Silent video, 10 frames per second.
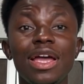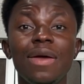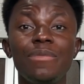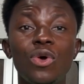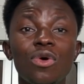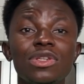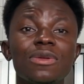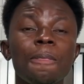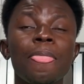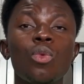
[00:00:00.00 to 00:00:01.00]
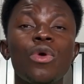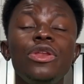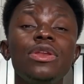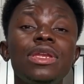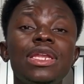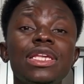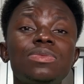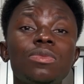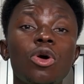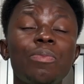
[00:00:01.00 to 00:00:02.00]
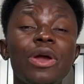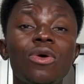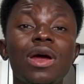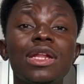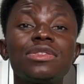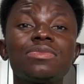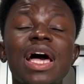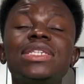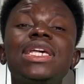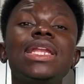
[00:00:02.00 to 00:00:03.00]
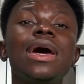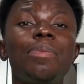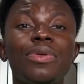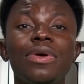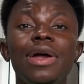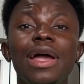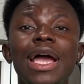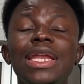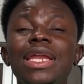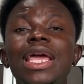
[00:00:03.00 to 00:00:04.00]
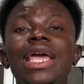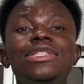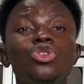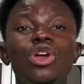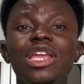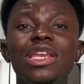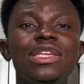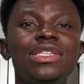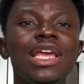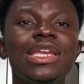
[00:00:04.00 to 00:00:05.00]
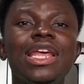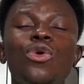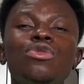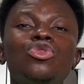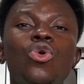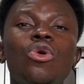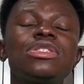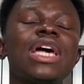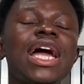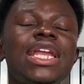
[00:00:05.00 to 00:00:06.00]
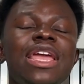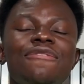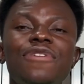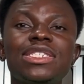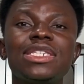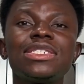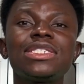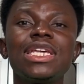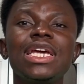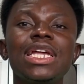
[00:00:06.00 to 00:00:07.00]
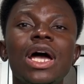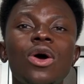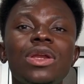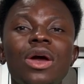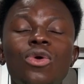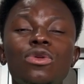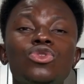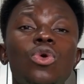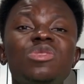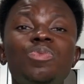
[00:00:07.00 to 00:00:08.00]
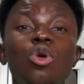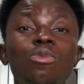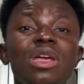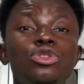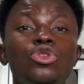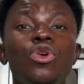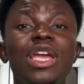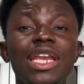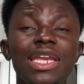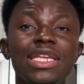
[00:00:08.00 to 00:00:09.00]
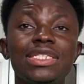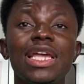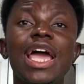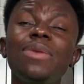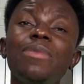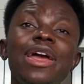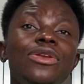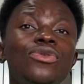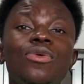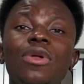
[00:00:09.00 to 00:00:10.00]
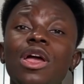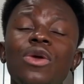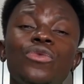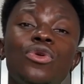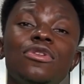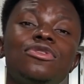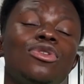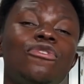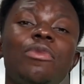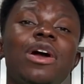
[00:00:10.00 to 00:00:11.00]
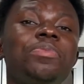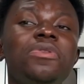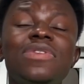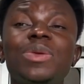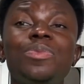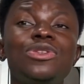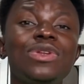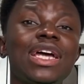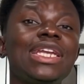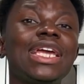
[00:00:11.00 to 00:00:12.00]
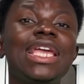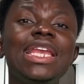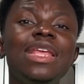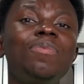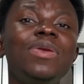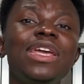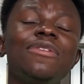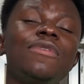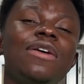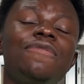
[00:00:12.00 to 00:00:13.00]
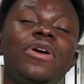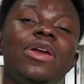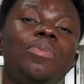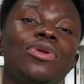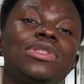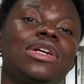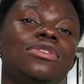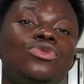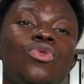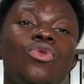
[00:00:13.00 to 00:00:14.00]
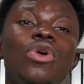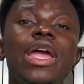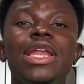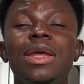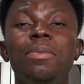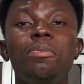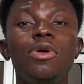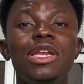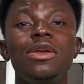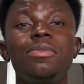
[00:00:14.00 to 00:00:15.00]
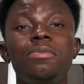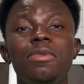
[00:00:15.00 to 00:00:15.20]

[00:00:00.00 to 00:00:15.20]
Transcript: because when these microorganisms are sent up and then they hit your kidneys, they are going to cause other infections or they are going to cause problems to your kidneys. And mind you, you're going to know from my previous episode that the kidney play a very important role in the body